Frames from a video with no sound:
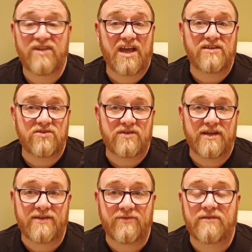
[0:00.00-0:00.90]
Well, I don't
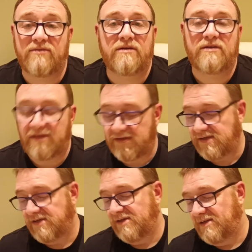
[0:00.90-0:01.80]
anyway. Well,
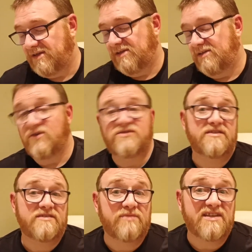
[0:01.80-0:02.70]
not
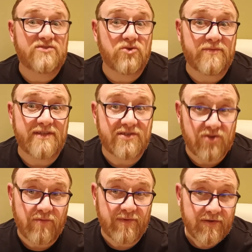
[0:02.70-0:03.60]
since the police told me to
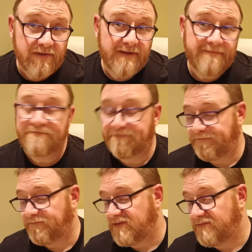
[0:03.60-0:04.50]
stop doing that,
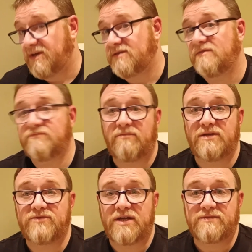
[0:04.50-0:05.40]
especially on
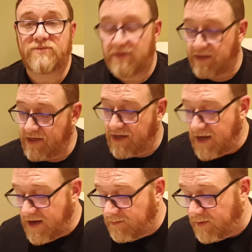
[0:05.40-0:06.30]
public transport.
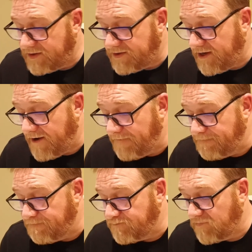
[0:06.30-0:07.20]
But
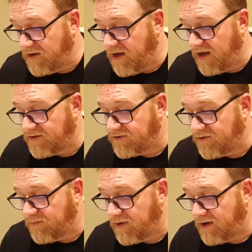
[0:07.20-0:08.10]

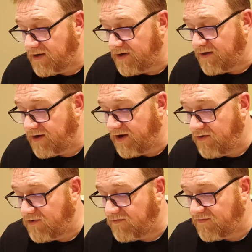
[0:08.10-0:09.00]
so apparently
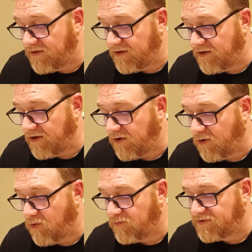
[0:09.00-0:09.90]
out of the
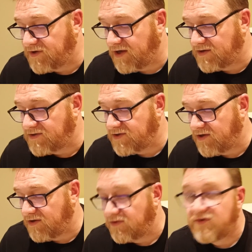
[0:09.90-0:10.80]
hops, it's
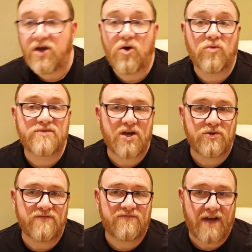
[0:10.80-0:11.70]
3 hops
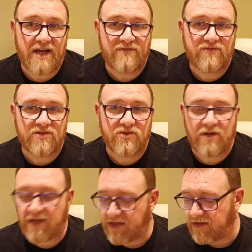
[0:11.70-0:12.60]
out of 5. It's
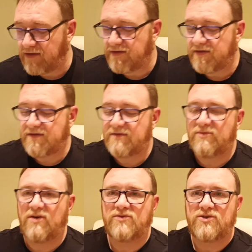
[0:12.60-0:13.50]
got little,
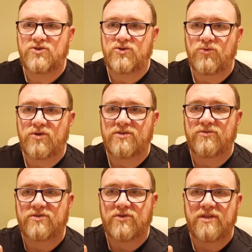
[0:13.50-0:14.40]
I'll just show you,
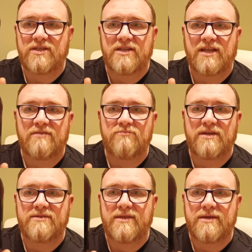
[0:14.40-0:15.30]
it's got these little
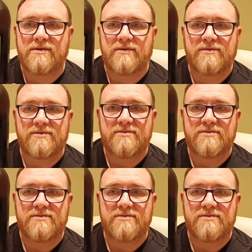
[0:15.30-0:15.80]
bits there.